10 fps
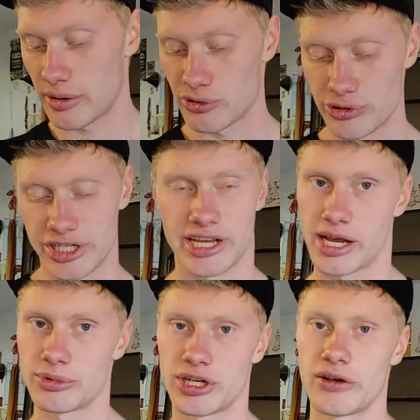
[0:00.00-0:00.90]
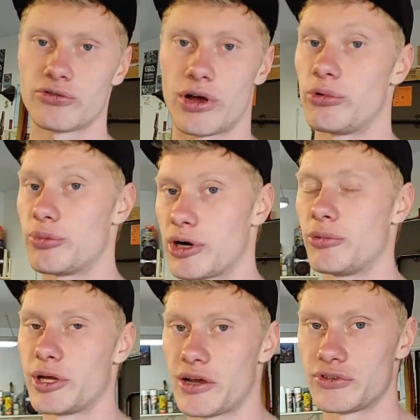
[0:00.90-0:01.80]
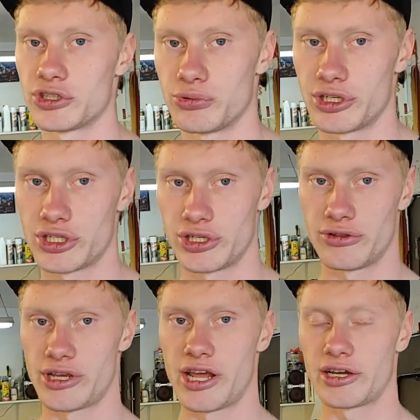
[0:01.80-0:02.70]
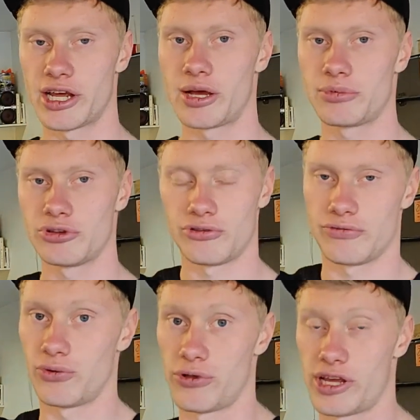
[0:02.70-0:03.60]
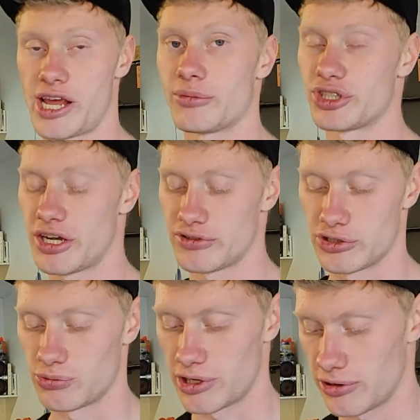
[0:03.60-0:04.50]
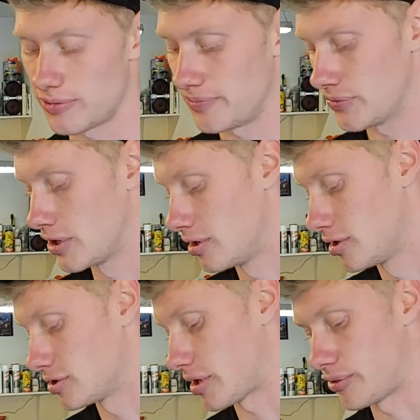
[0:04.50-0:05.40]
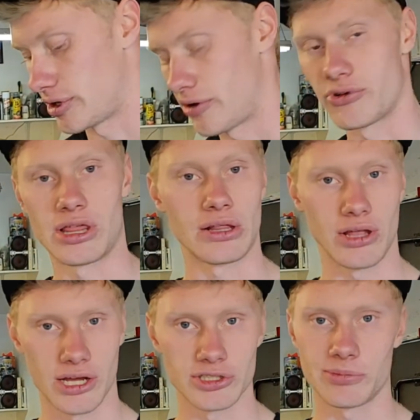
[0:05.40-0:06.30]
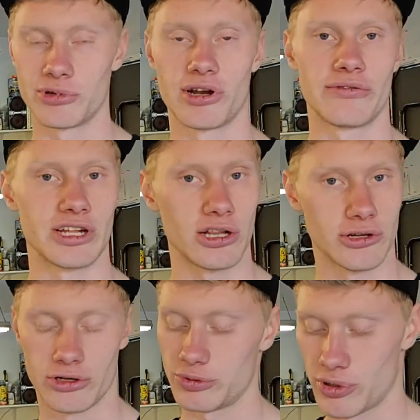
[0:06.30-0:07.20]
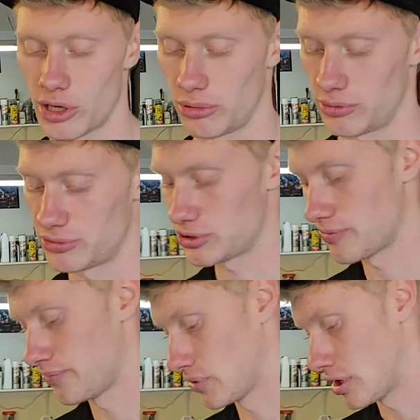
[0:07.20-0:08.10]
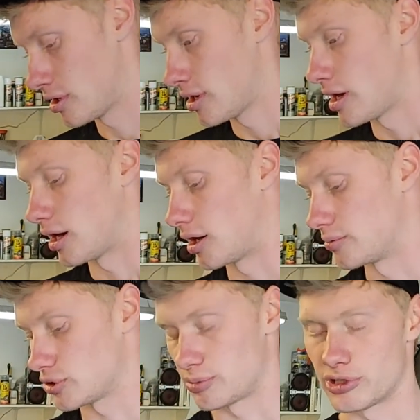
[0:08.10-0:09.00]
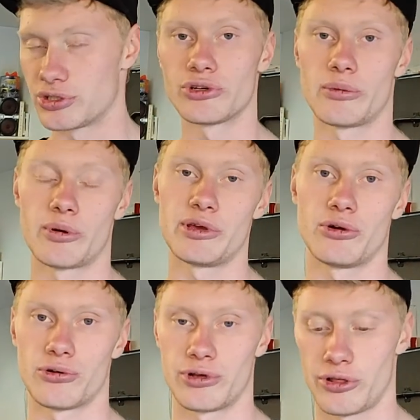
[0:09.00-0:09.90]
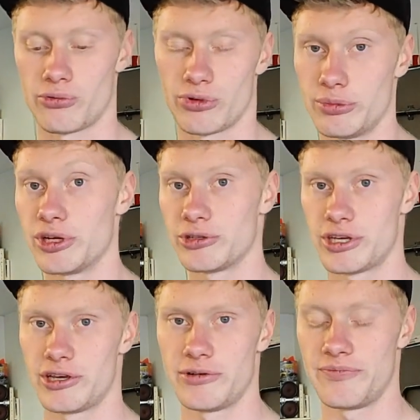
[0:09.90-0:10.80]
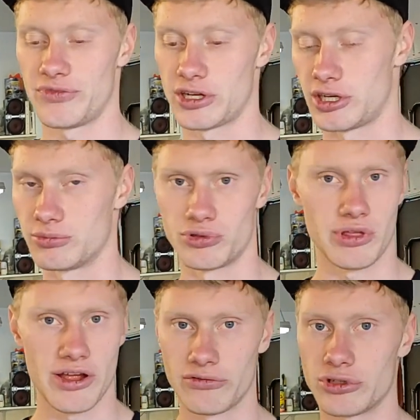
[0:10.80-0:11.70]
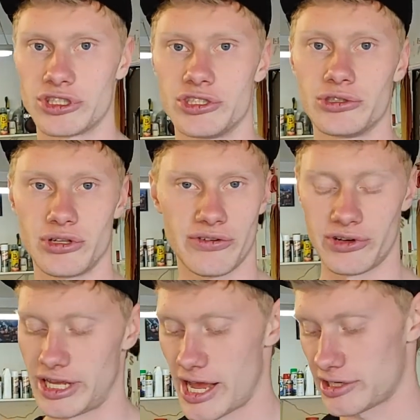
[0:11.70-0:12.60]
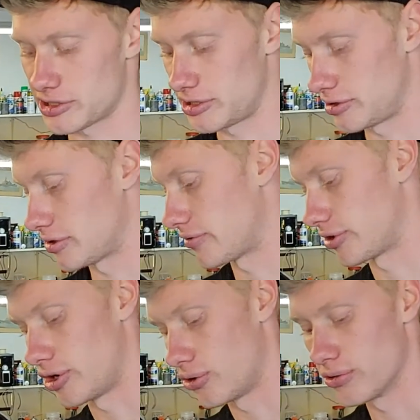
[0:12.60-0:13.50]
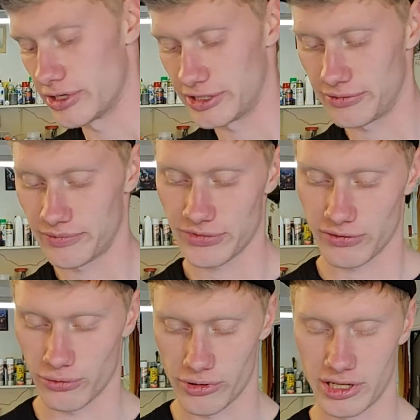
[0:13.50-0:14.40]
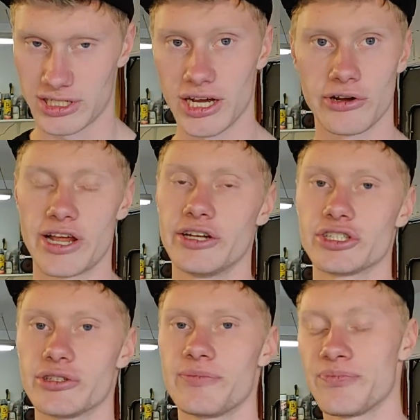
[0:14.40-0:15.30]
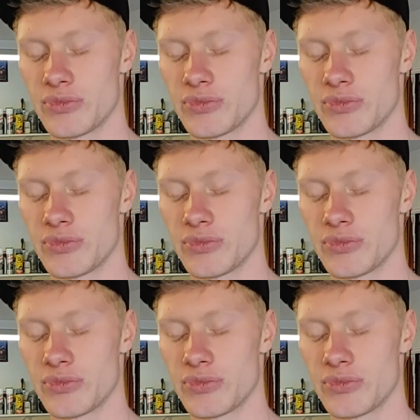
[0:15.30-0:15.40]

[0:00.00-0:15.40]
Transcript: I'm switching camshafts, so I will probably have to switch the end caps for the camshafts as well. That way everything lines up, we don't have any clearance problems. So pretty soon I'm going to be ordering the rebuild kit that comes with every seal, every gasket, every O-ring for the entire engine.